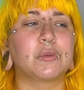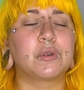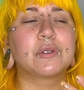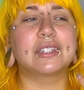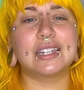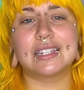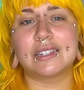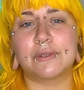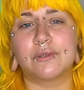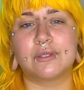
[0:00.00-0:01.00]
when we're seeing
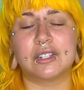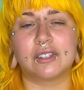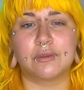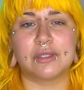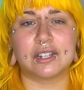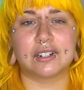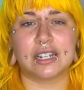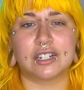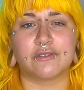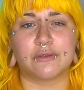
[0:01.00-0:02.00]
someone who's dealing with
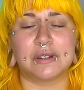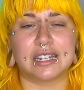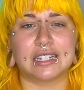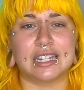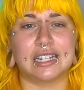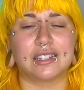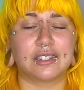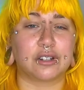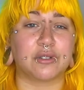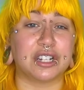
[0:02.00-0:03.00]
irritation from nicotine the
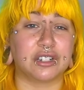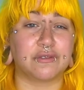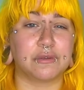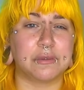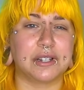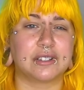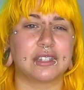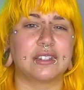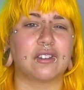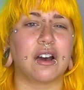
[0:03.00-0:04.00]
secretion from the
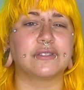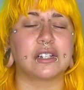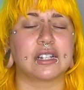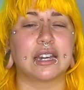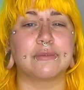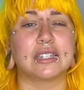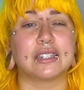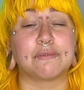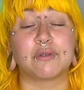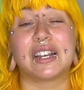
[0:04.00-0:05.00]
piercings oftentimes has
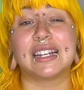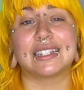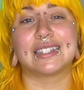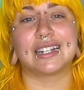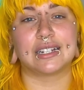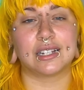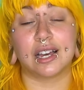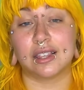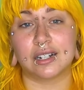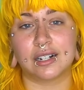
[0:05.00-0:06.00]
a pretty distinct
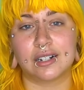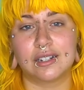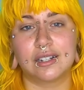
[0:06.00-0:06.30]
color